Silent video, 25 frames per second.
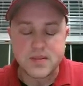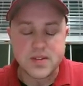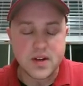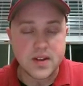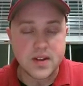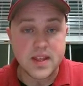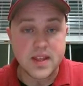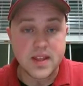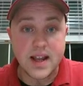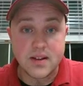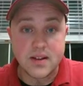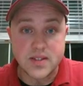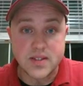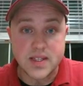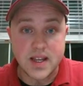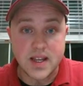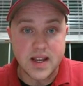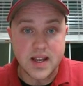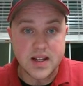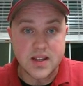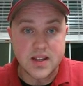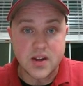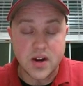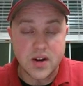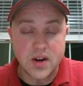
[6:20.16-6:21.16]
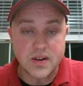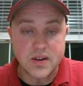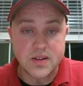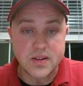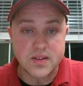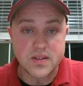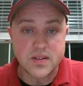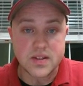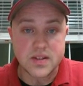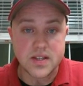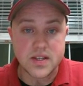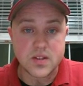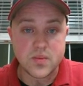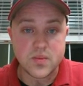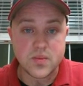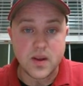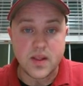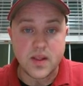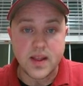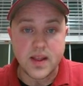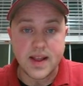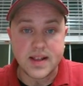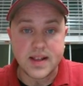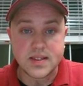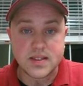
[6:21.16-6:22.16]
outside gardens as well
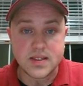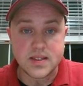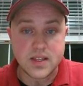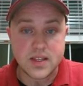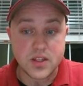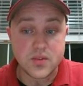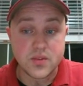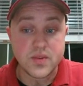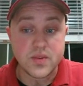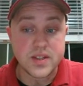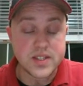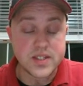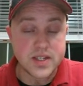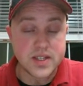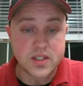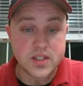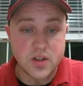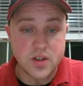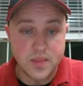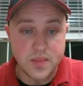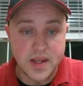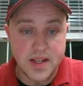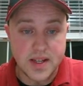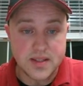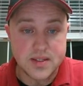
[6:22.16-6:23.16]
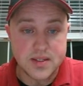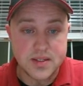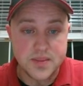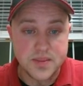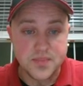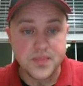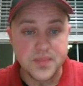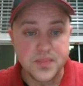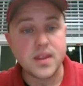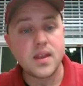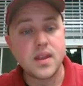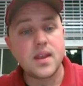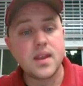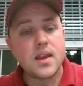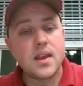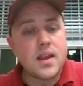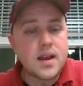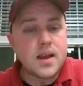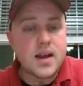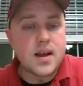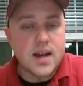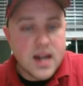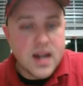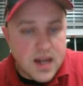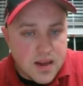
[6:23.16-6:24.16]
as the 3 sister beds.
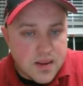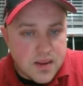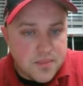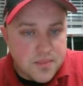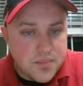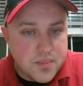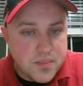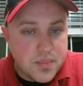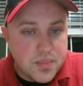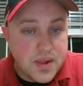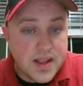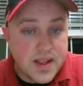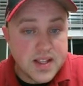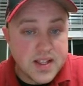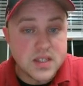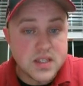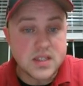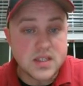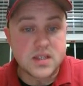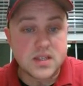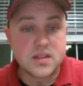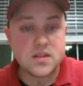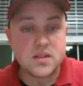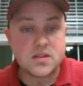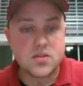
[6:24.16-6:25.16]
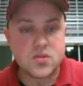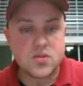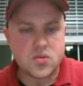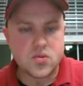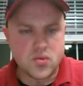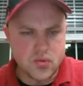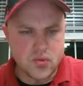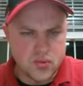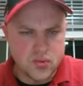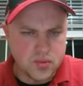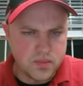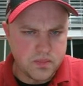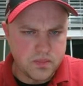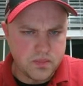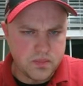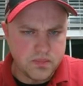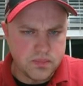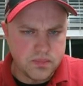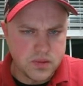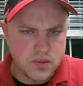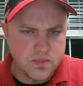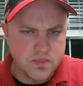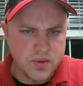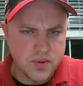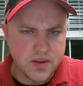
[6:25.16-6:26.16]
Plants
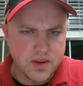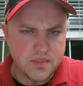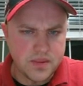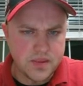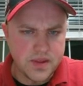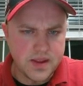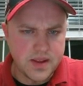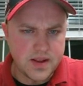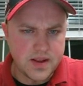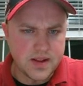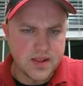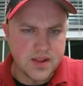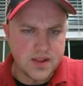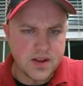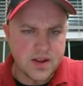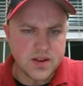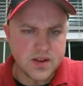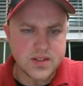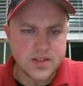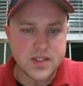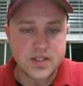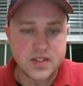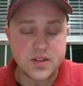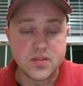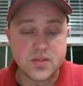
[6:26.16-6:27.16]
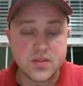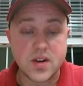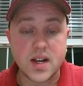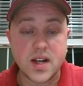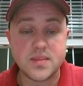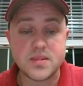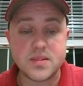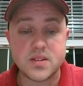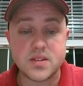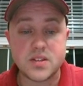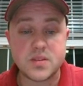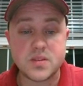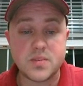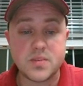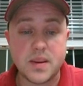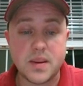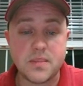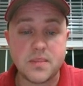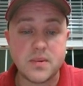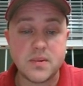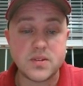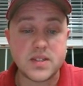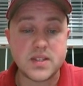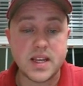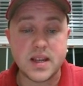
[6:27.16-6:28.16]
spring planted, long season crops such as
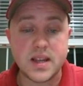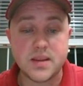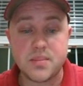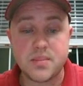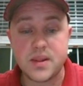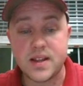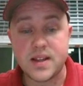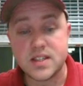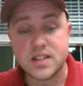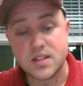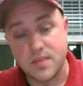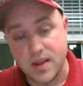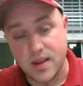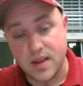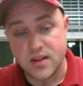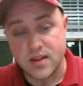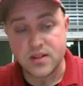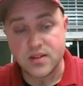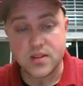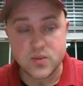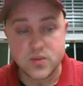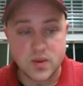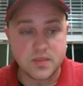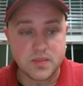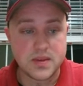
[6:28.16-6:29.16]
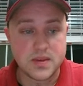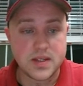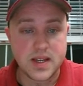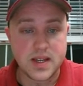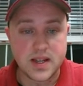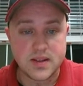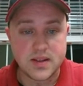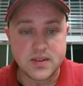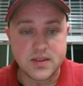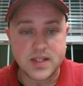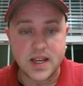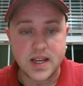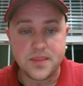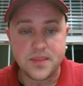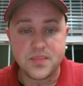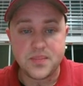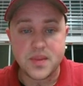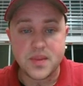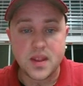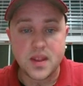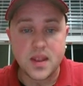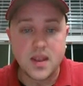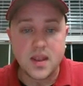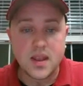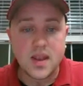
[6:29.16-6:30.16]
peppers, eggplant, tomatoes, and sweet potatoes.
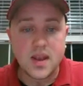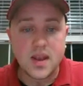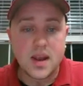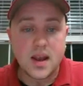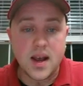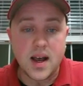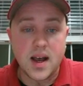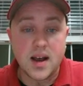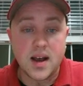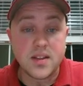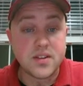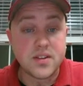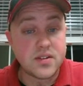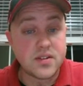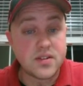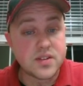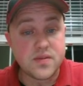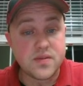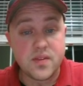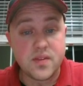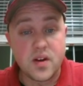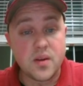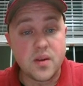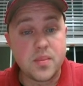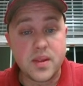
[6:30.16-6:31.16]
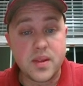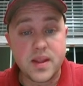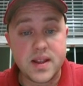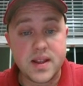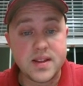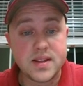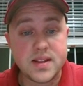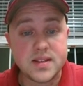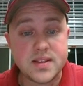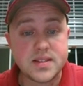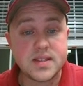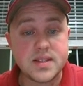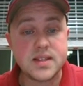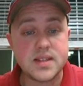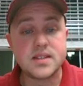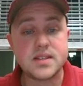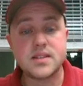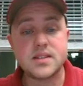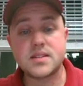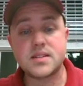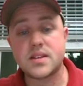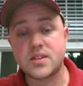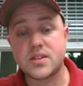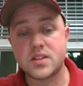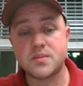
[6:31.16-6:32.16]
There's fall planting seasons
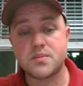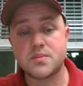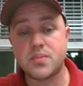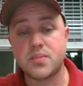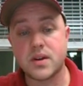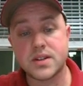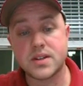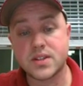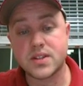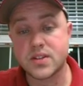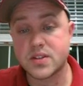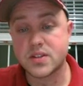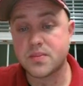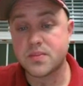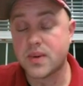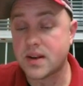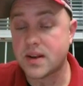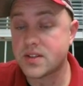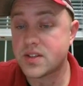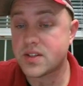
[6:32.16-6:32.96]
such as Brussels sprouts and